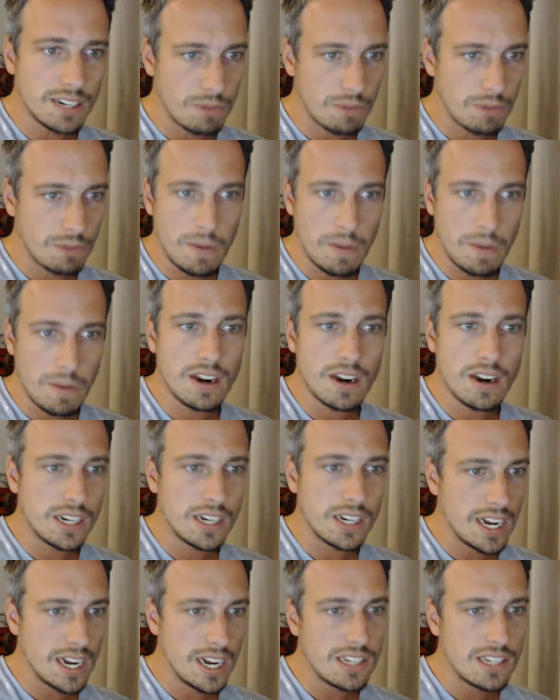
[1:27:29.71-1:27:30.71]
well-mannered,
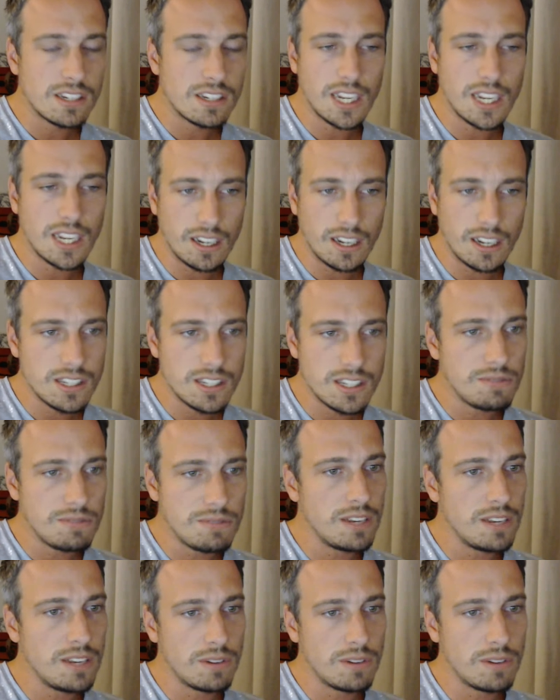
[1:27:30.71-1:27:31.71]
nice, like, on
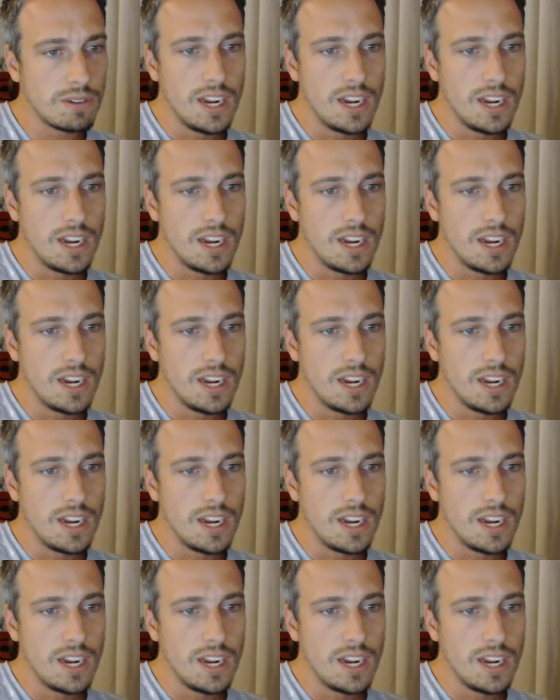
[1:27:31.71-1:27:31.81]
TV.